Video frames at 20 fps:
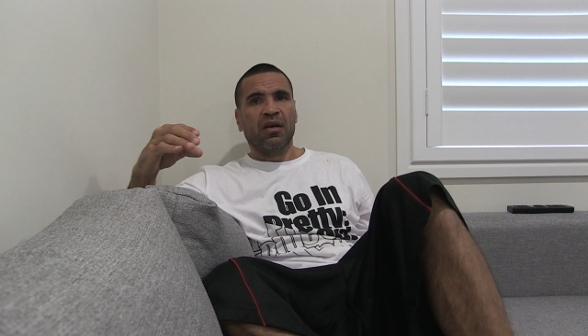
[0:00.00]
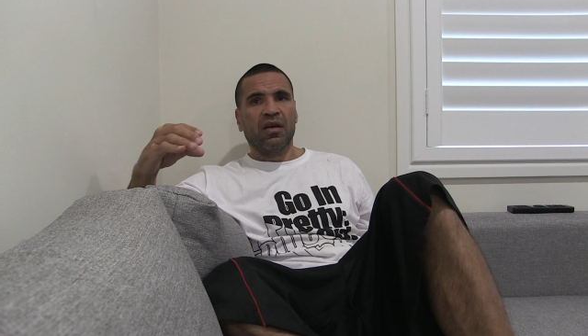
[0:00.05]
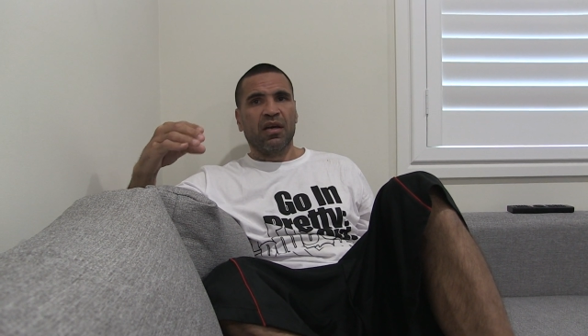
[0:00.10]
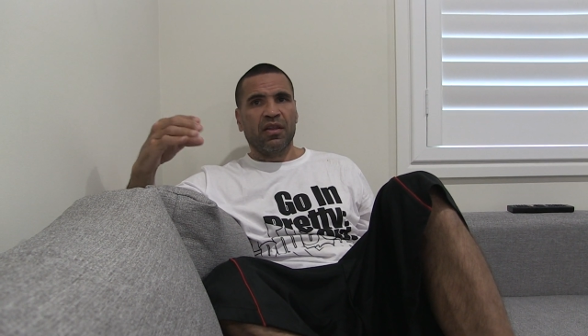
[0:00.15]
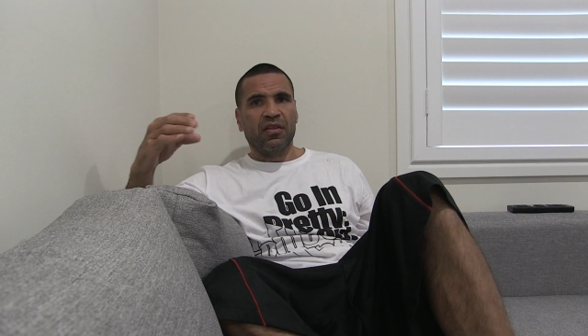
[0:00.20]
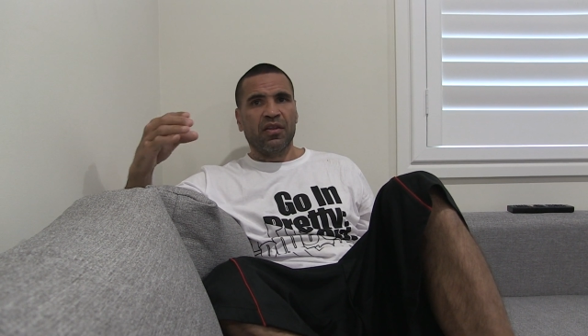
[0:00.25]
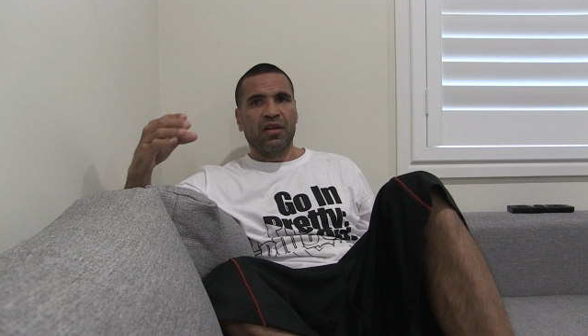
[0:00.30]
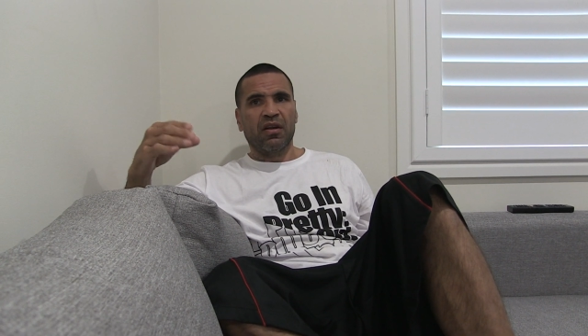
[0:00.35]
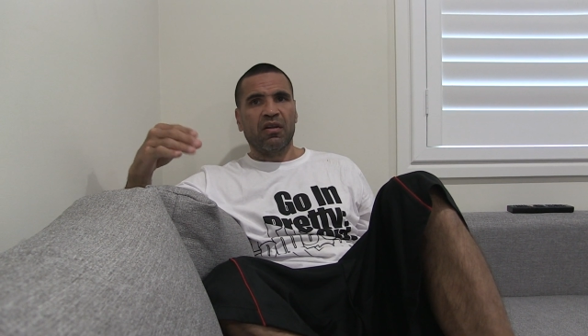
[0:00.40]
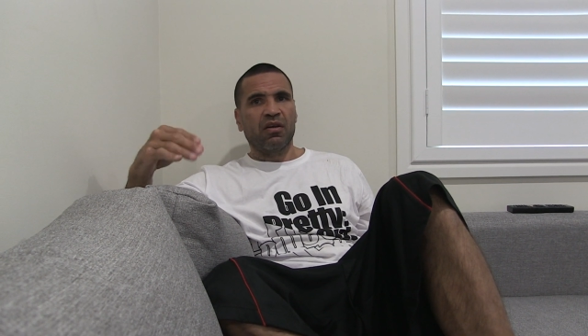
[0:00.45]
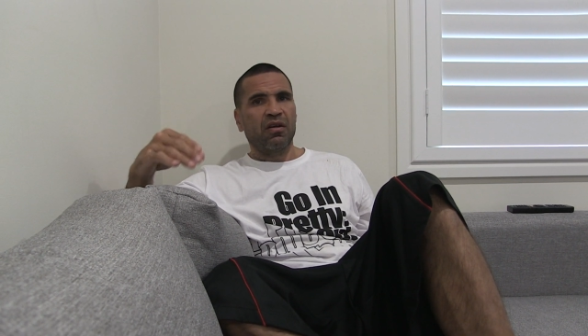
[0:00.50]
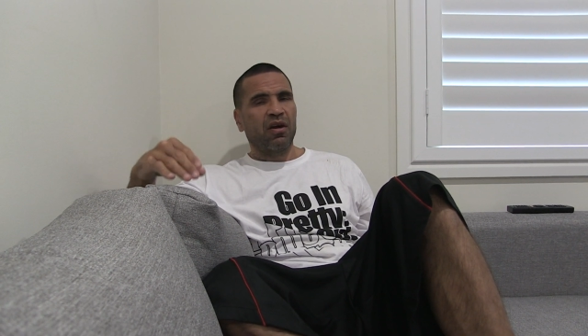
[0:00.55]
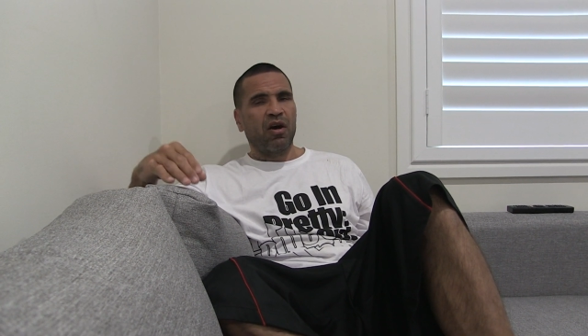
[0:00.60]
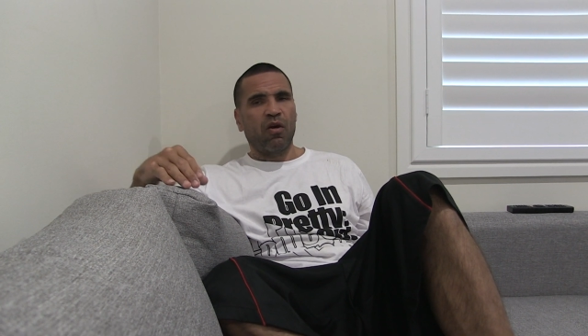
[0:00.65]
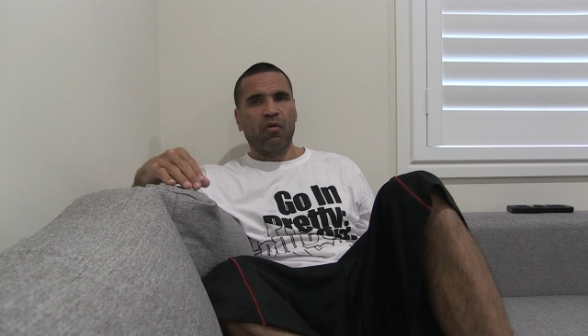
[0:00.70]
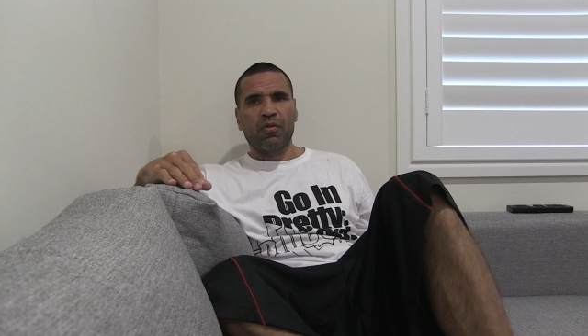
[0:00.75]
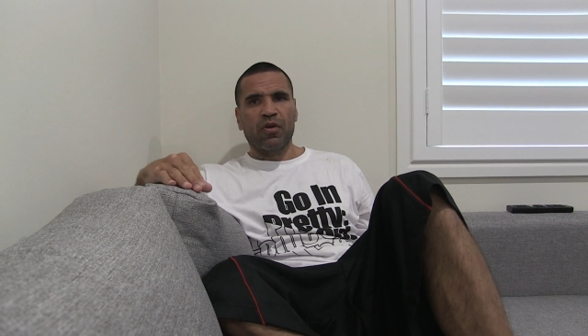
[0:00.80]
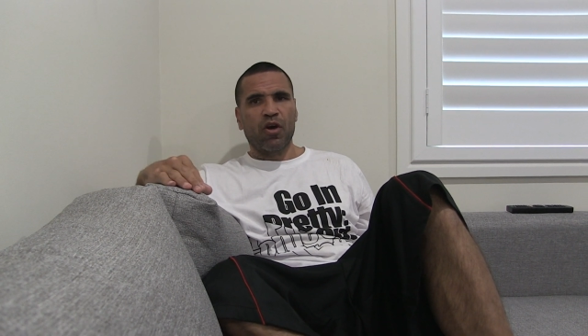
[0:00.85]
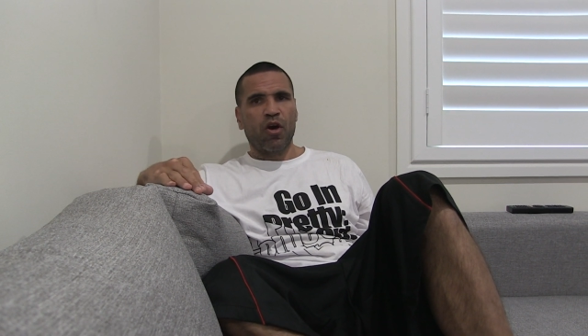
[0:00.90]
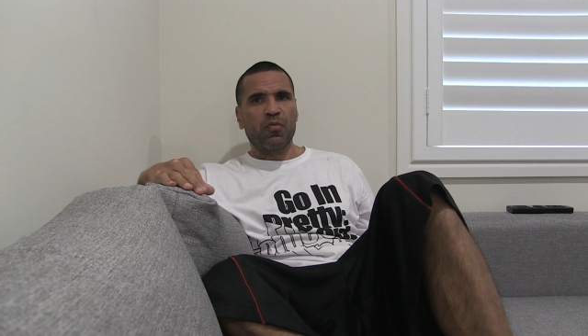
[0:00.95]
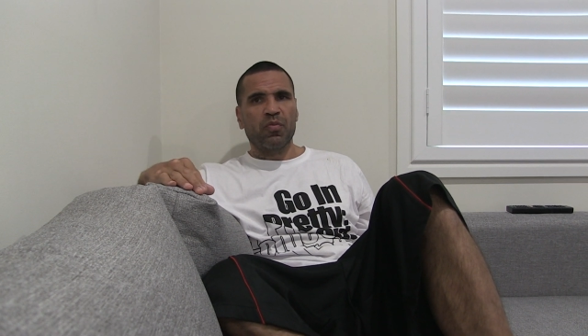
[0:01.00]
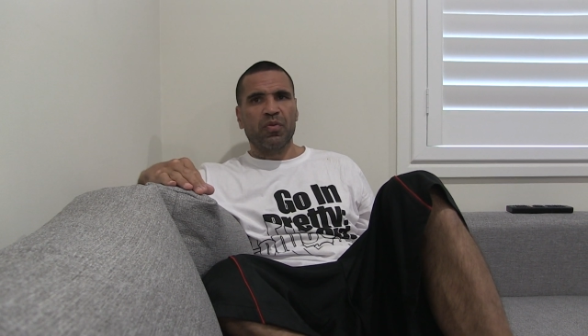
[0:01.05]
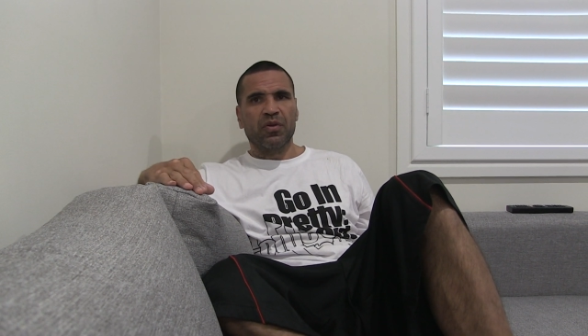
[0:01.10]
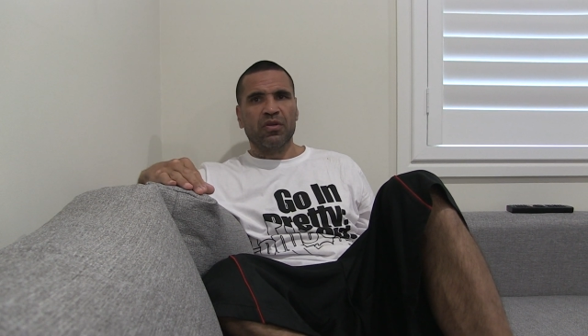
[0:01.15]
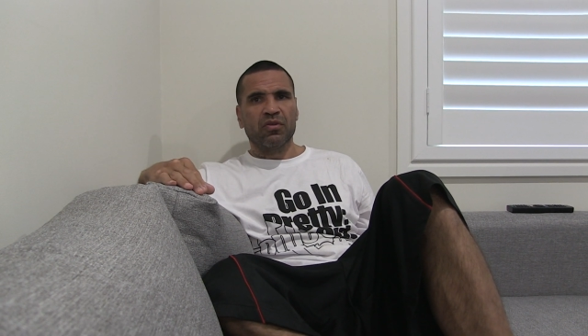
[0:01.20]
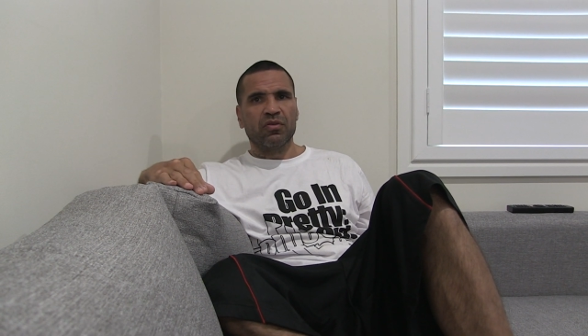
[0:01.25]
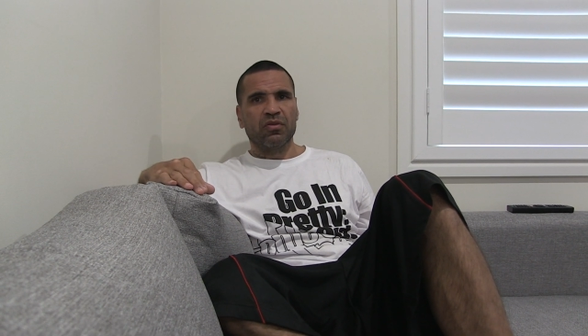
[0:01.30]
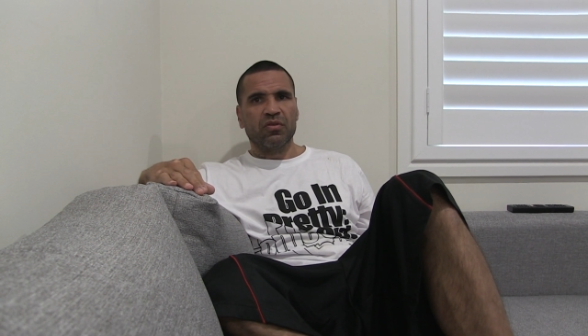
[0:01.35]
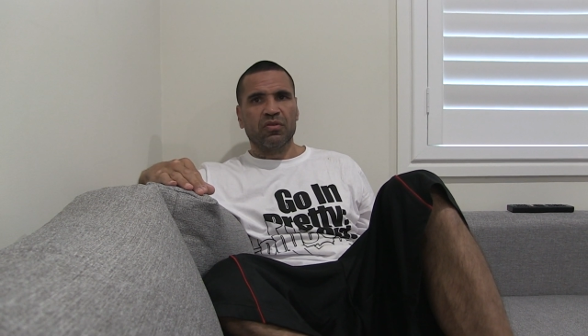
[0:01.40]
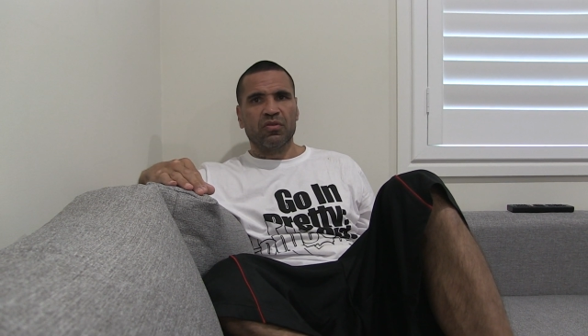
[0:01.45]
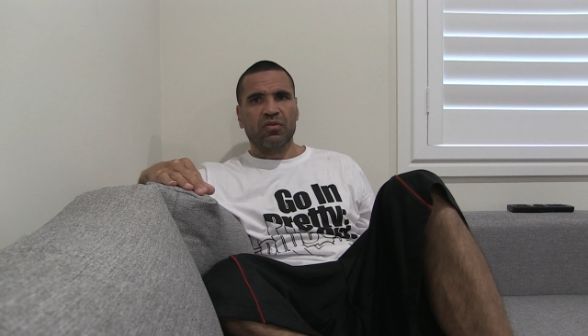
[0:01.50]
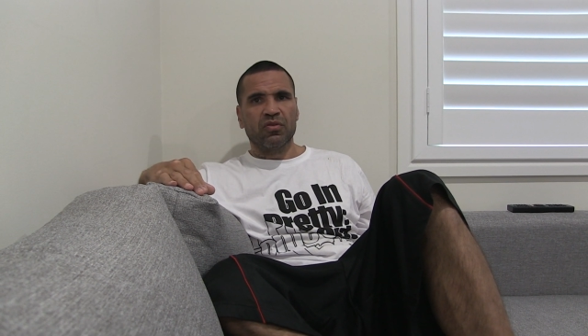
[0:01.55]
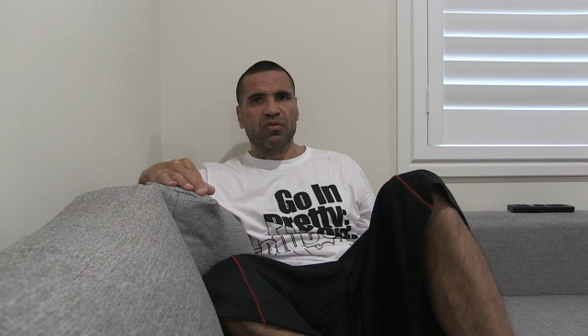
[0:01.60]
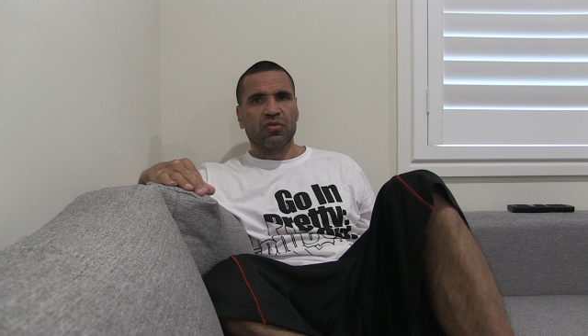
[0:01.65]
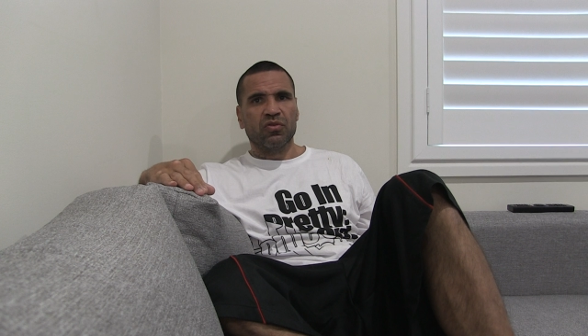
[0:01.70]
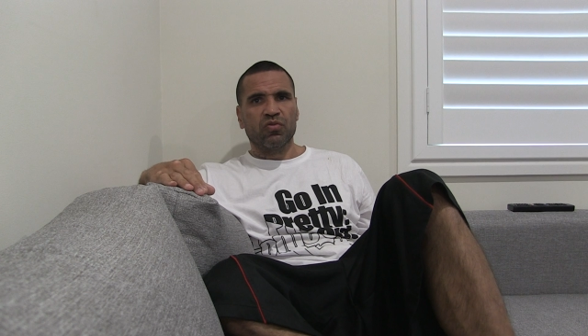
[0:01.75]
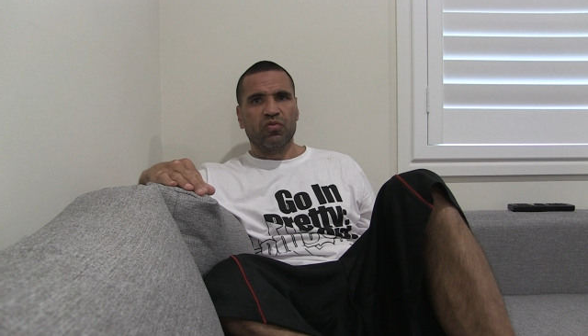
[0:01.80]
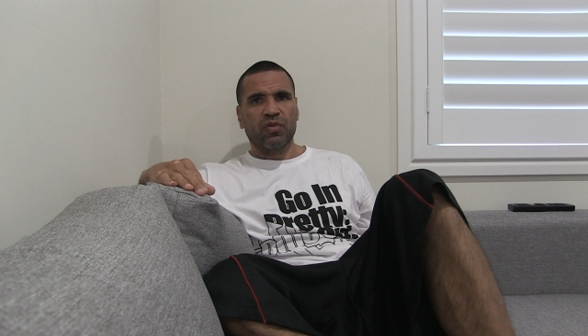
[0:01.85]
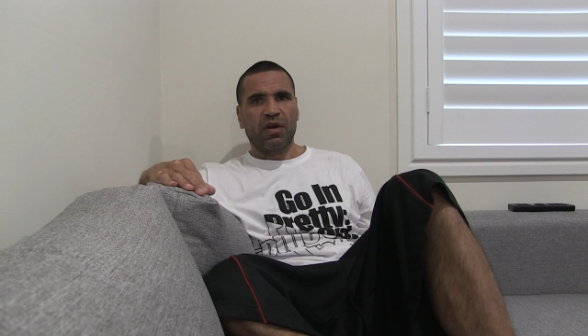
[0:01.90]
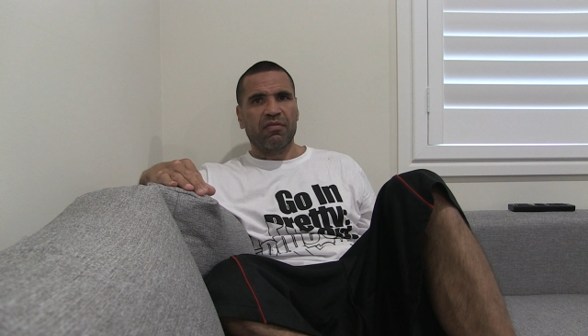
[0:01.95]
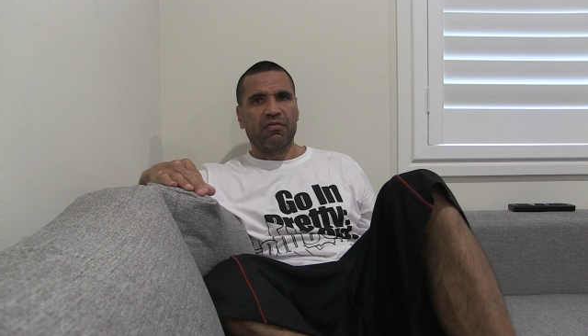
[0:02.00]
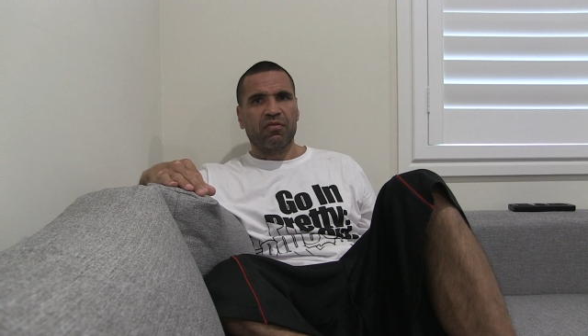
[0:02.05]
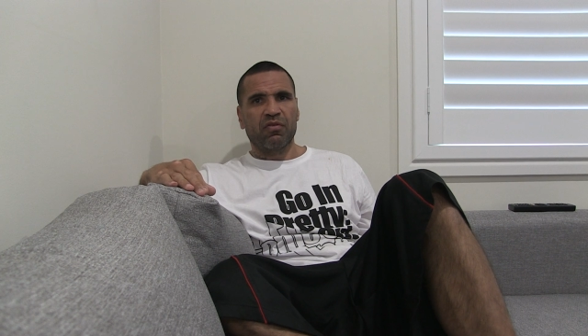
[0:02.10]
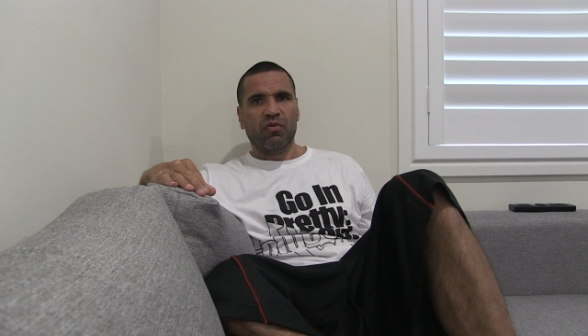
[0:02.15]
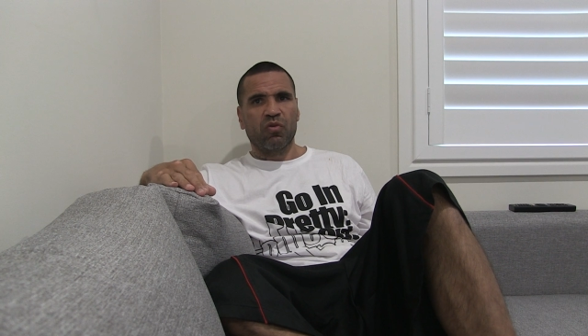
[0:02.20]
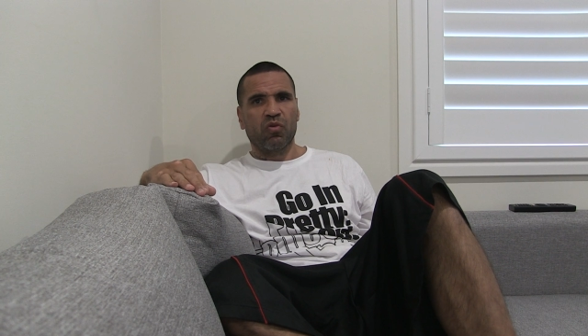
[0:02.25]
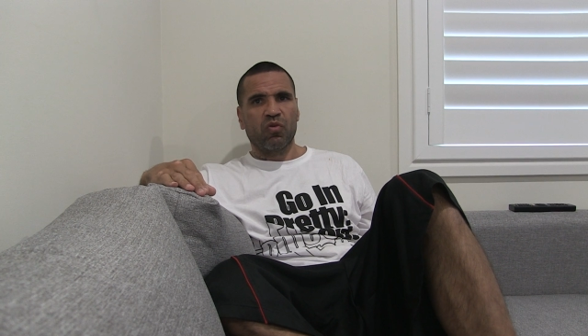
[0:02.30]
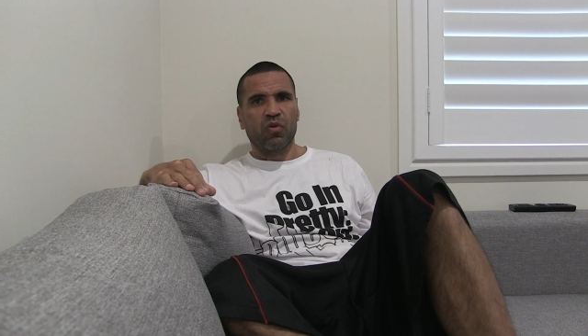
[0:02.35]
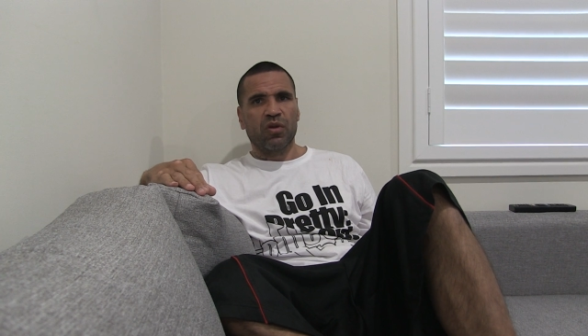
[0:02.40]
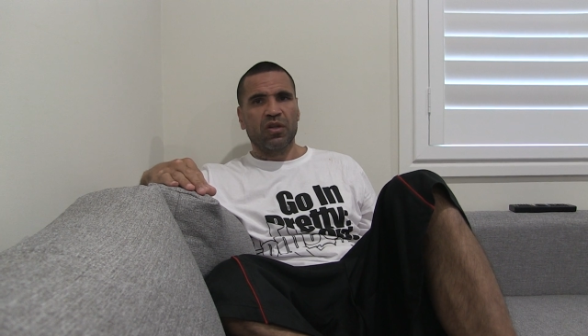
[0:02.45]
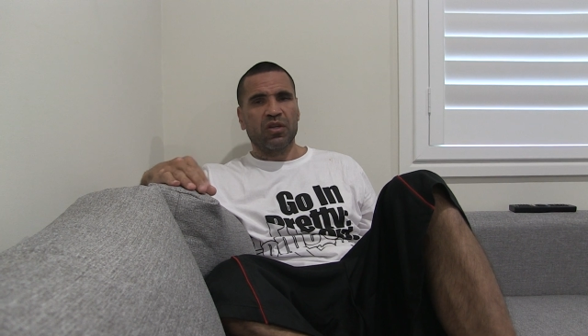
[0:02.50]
and then I'll be open to Zarafa and Horn.